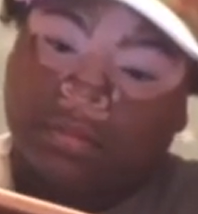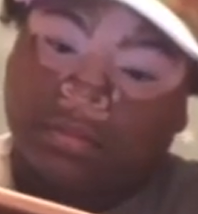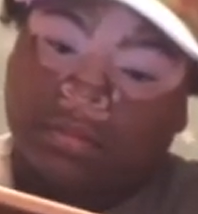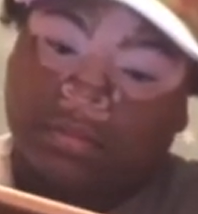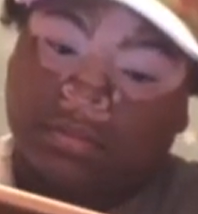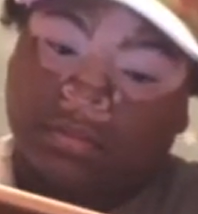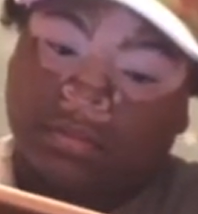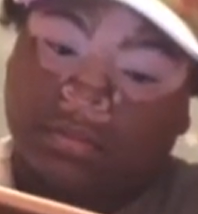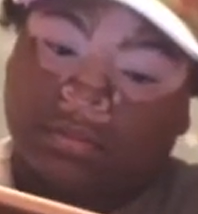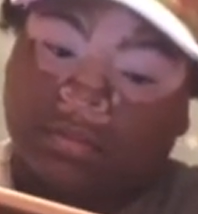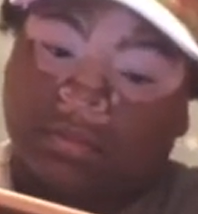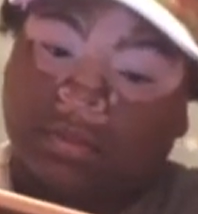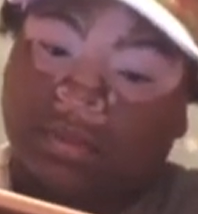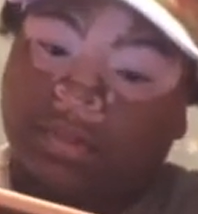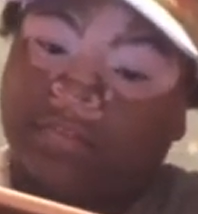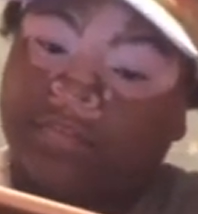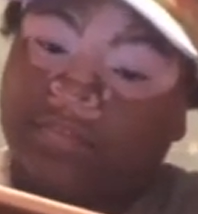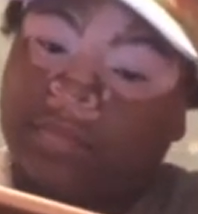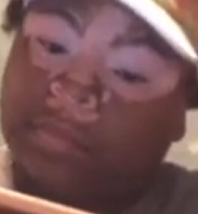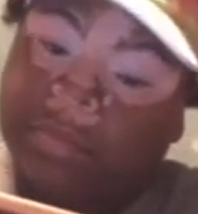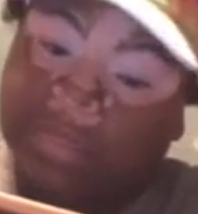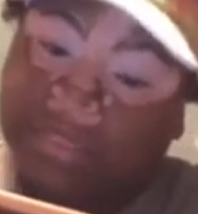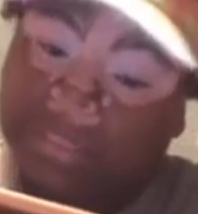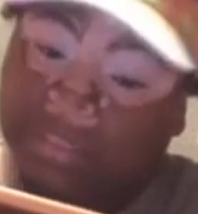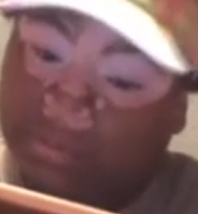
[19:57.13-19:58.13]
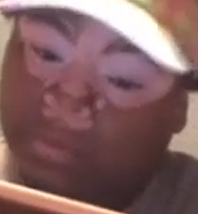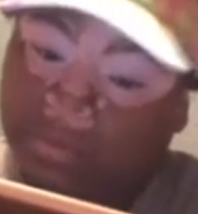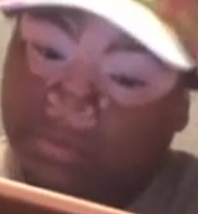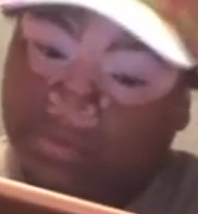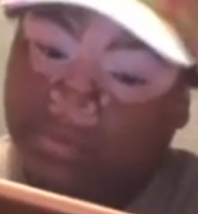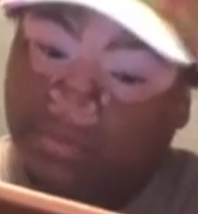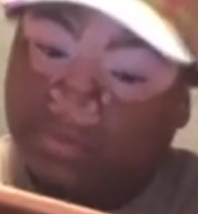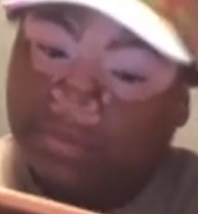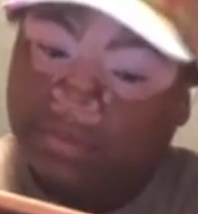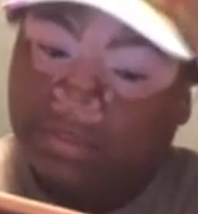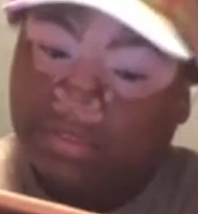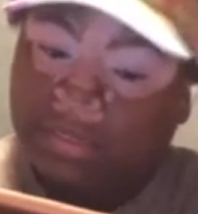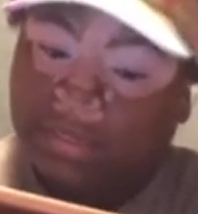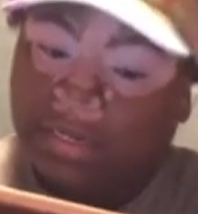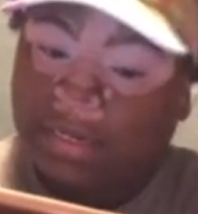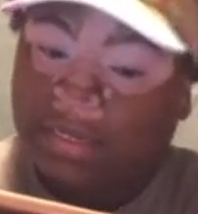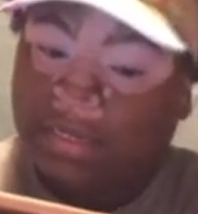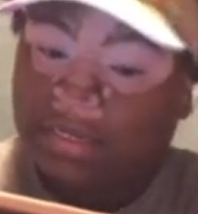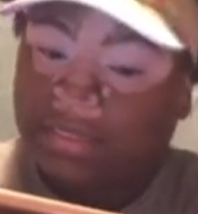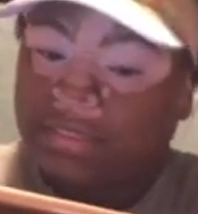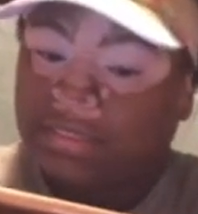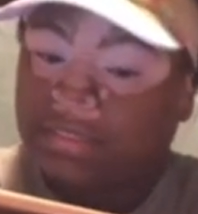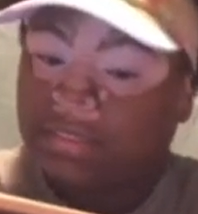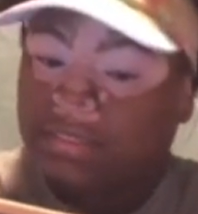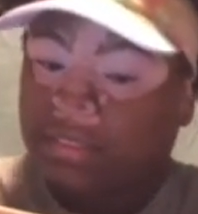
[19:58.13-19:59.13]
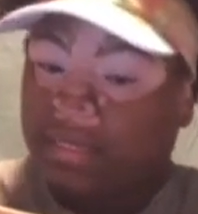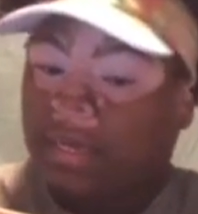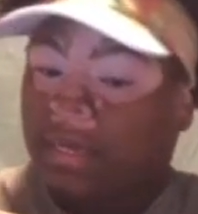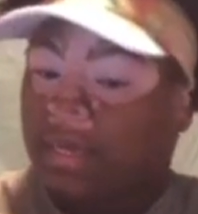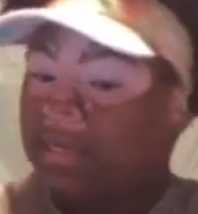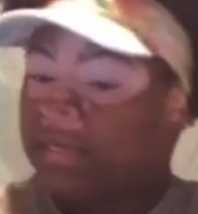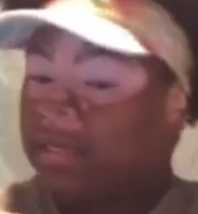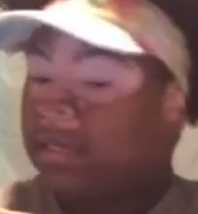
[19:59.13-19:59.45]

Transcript: But if it picked 21, then I guess I had to get